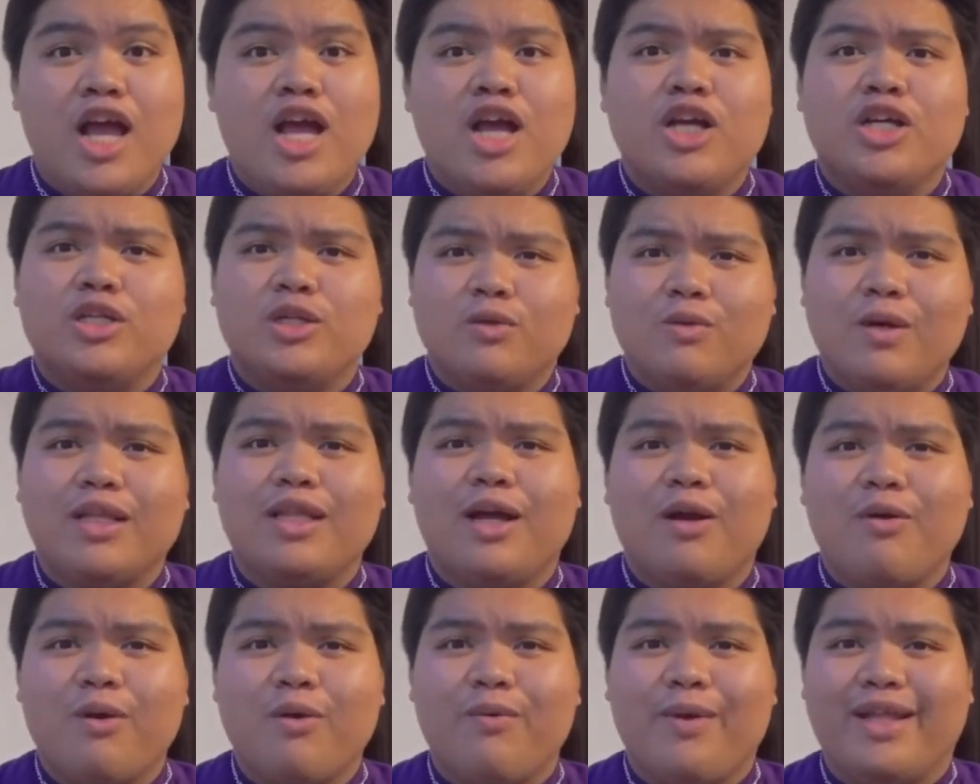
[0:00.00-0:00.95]
So what are
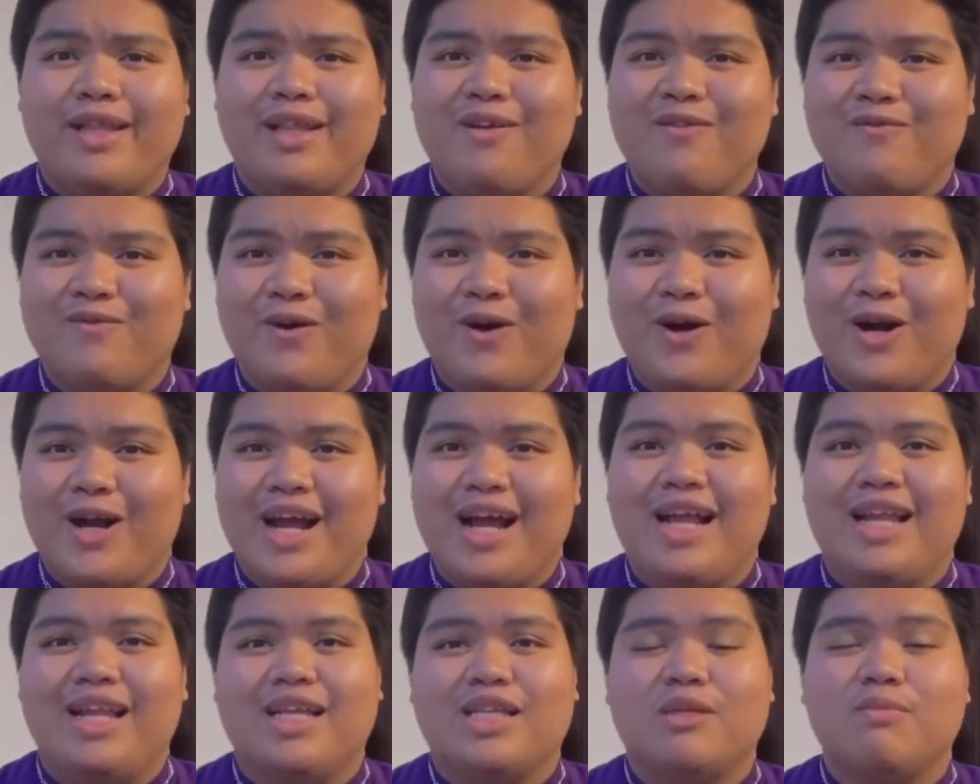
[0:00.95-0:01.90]
we waiting for?
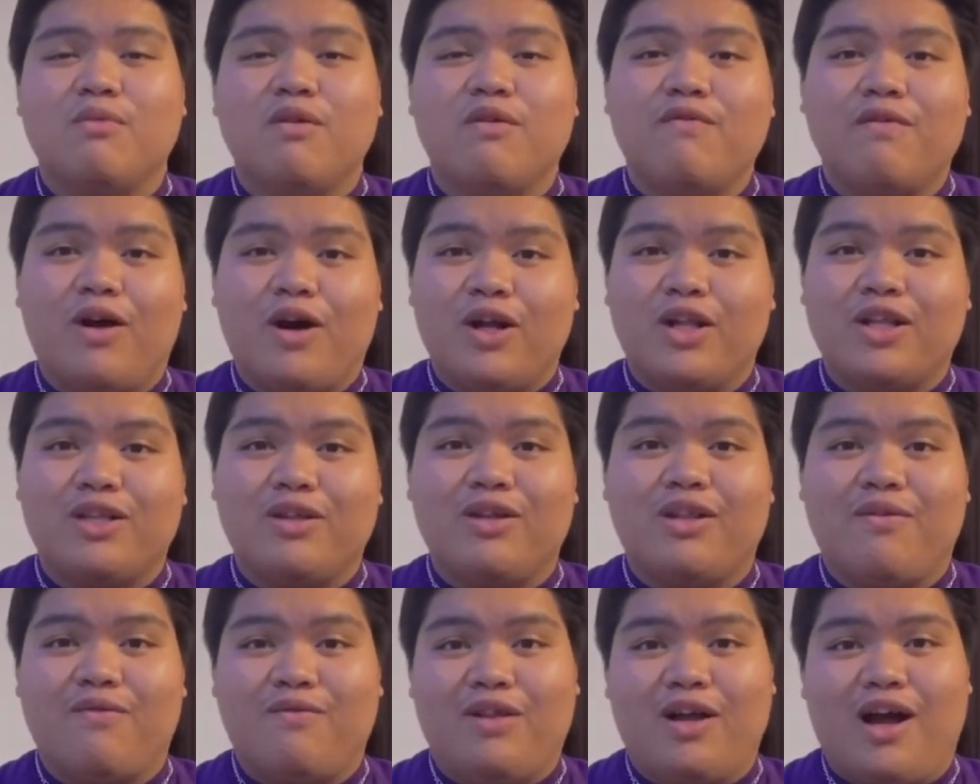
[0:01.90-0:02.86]
Let's move on to
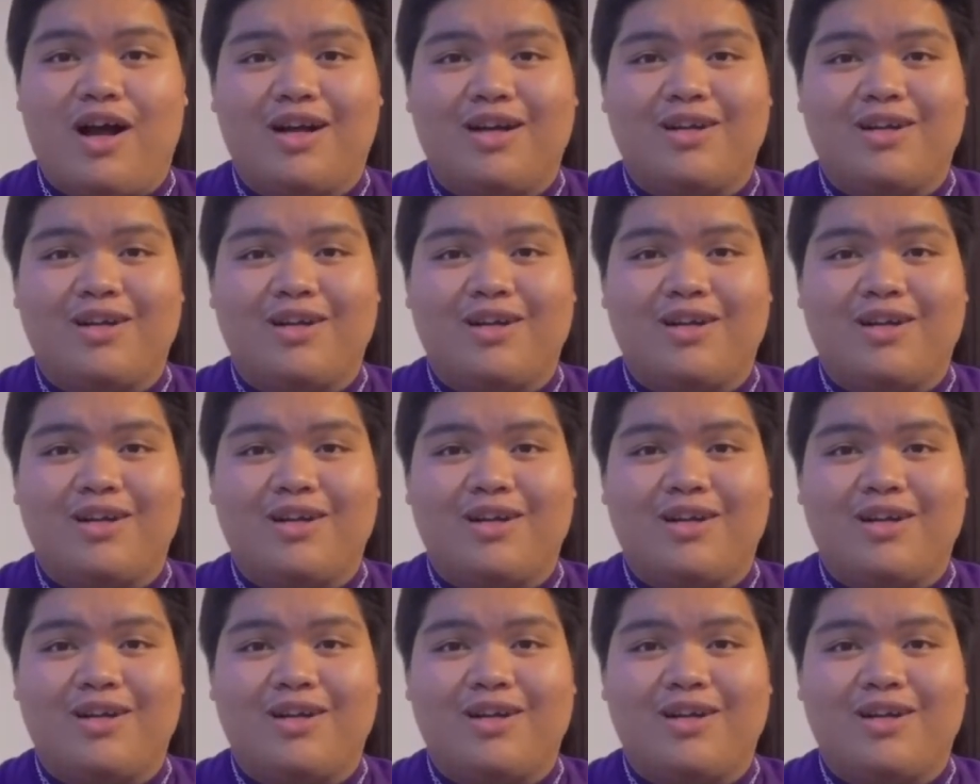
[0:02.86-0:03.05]
the vlog.